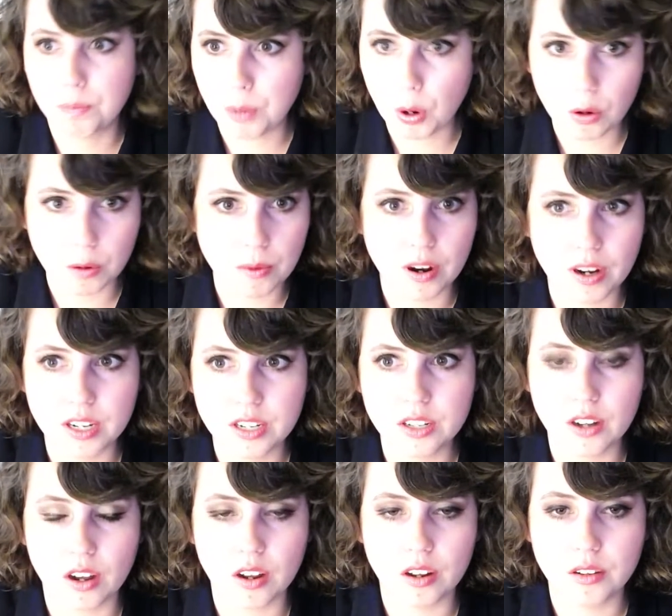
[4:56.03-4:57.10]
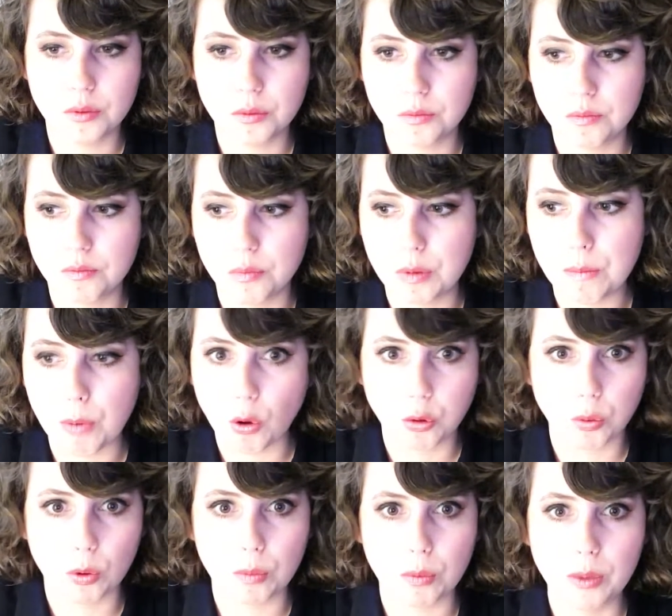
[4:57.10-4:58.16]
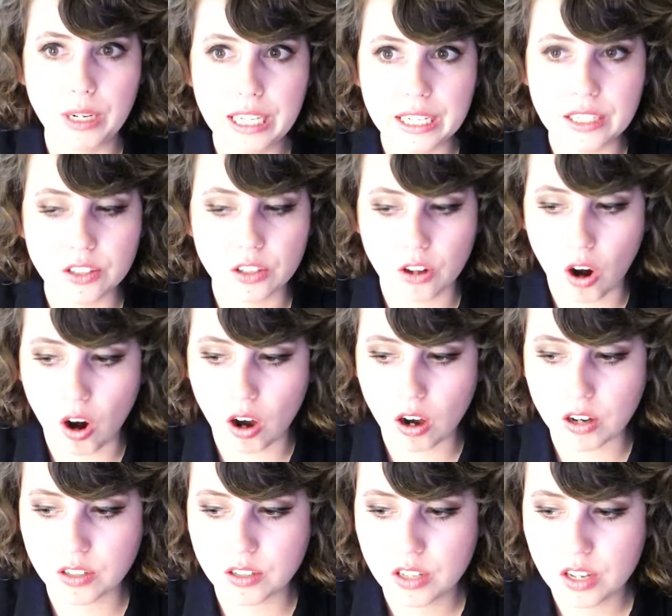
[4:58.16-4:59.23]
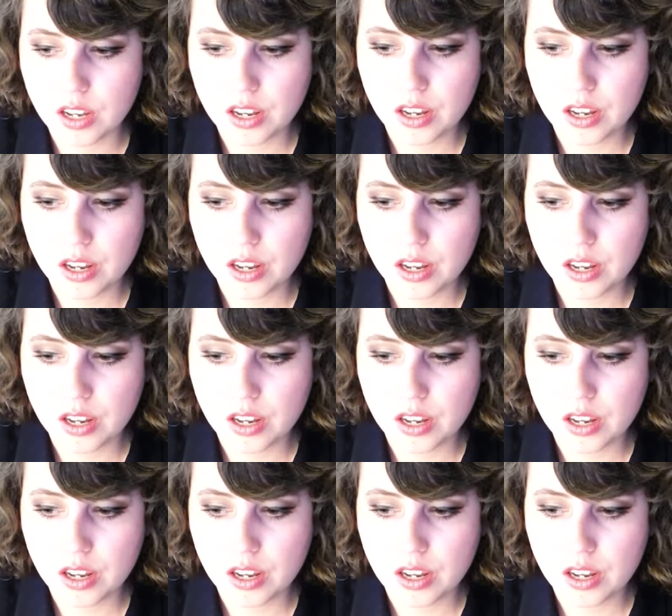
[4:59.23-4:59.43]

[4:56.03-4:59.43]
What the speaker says: Pokemon, we both were really into the cards.